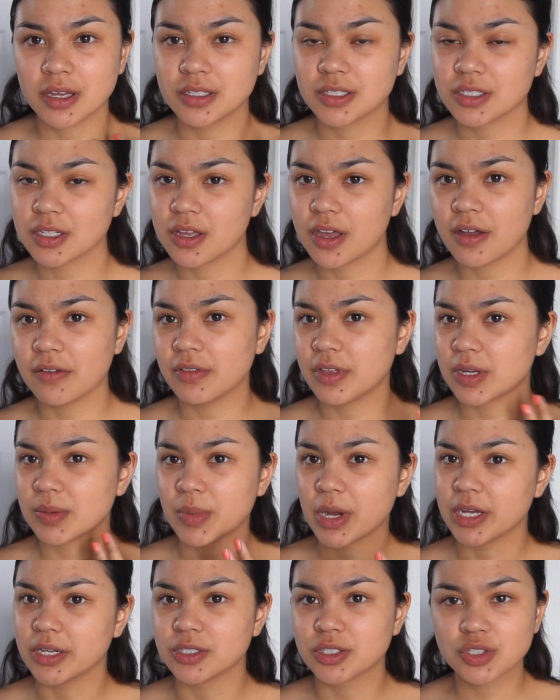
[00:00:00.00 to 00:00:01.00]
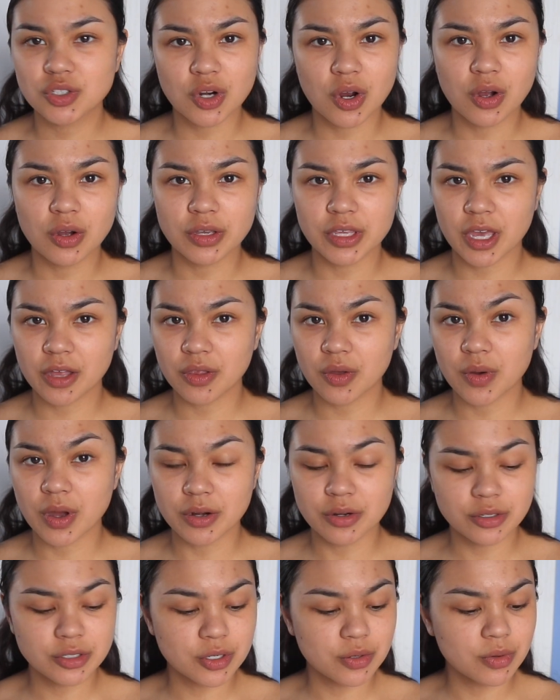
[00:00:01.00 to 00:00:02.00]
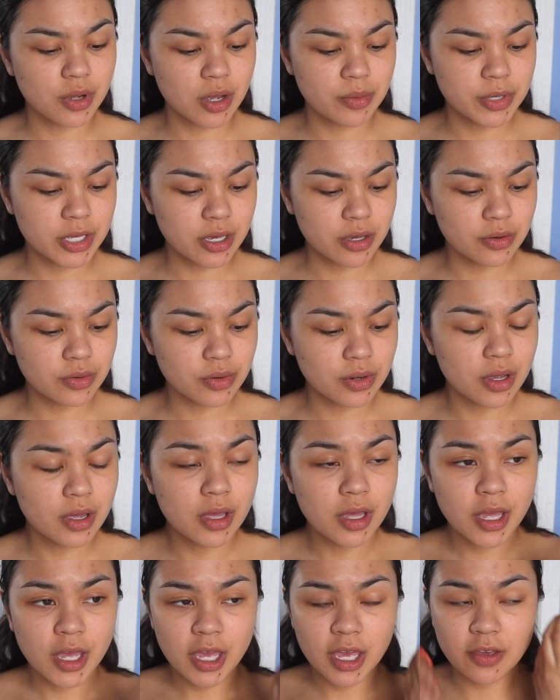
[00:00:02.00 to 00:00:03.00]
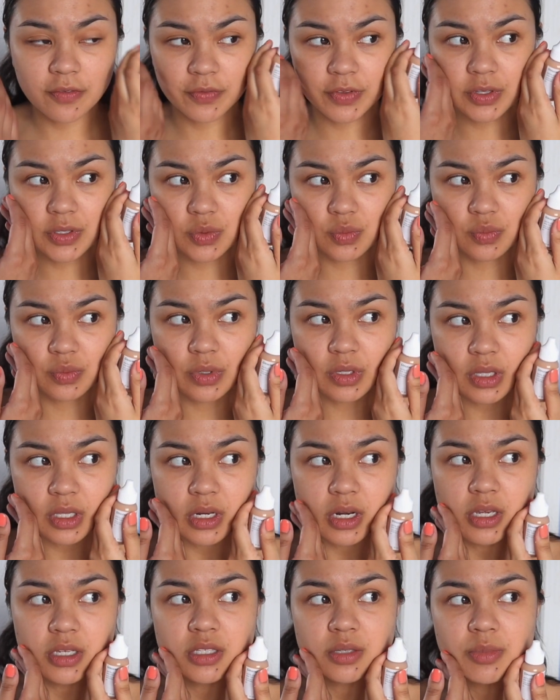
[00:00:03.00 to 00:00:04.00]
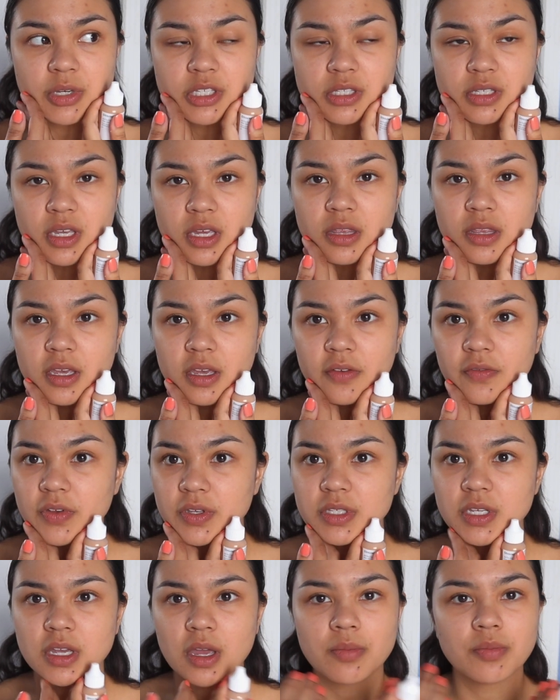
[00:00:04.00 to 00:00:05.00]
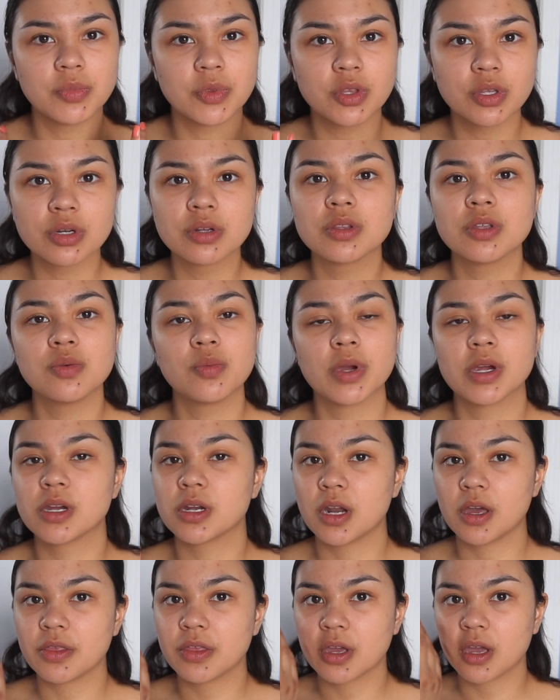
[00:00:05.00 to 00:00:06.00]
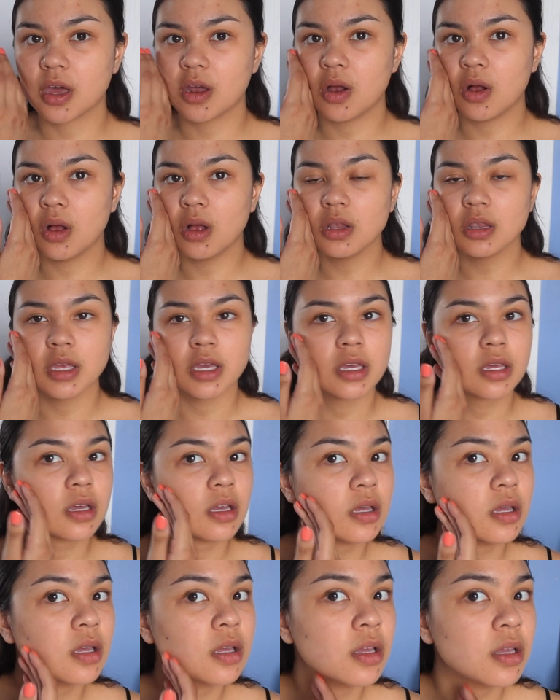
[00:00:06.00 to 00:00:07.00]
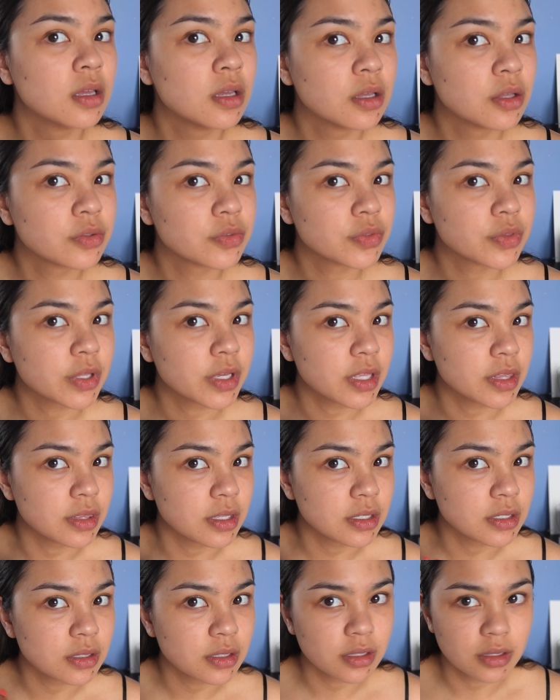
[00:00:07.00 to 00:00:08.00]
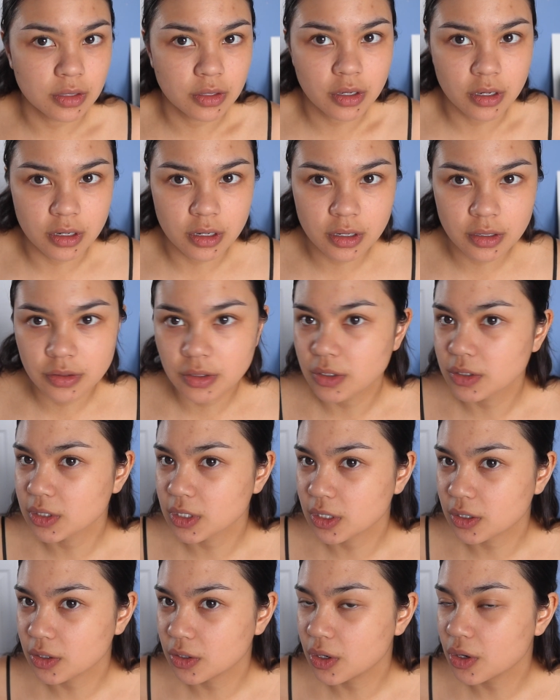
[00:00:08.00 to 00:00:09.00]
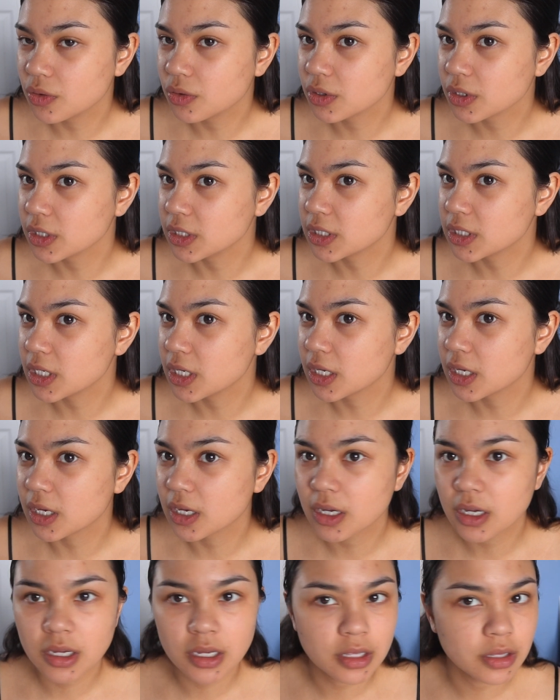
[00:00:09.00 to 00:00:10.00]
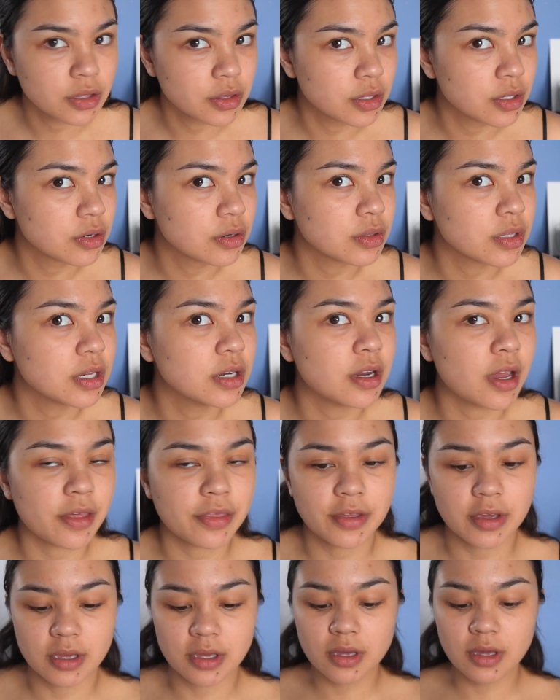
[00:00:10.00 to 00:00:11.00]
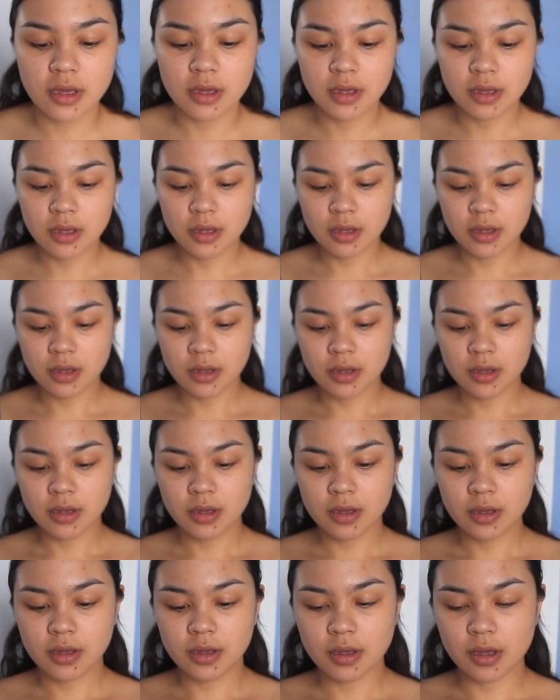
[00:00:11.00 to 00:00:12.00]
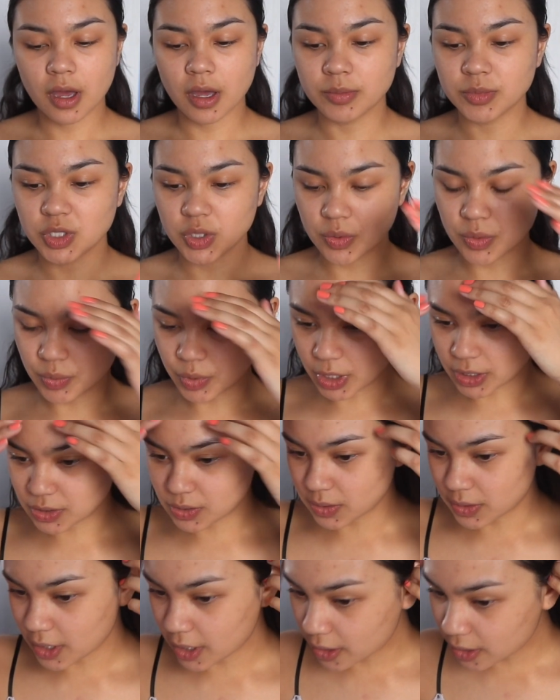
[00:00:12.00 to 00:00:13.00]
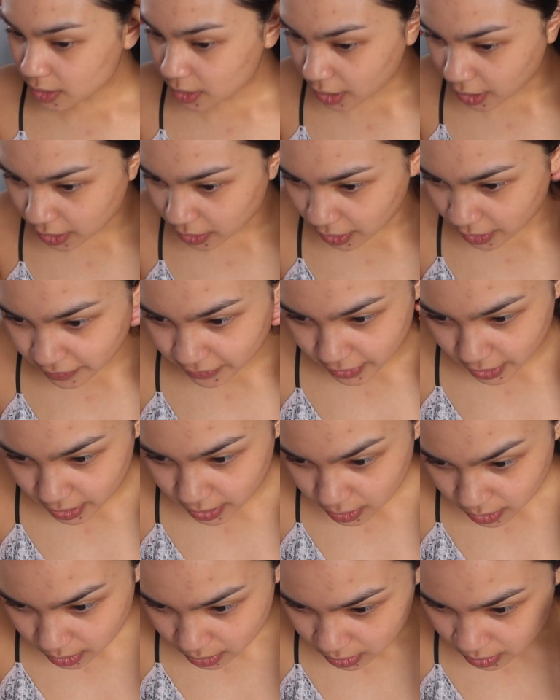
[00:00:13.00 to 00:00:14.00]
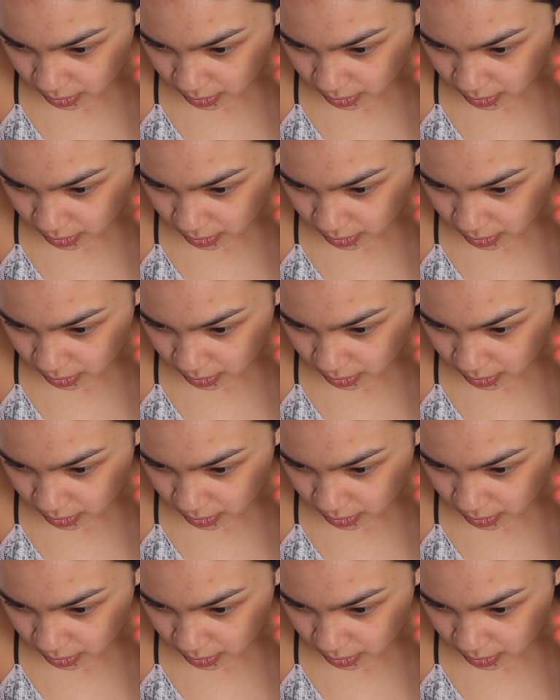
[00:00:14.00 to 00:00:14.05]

I still have like my strong yellow undertone coming out. It feels really nice on my skin. Like it feels like I'm literally wearing nothing at all. Like look at that. Look, there's like no creasing, literally nothing. I'm so impressed with that. I love that.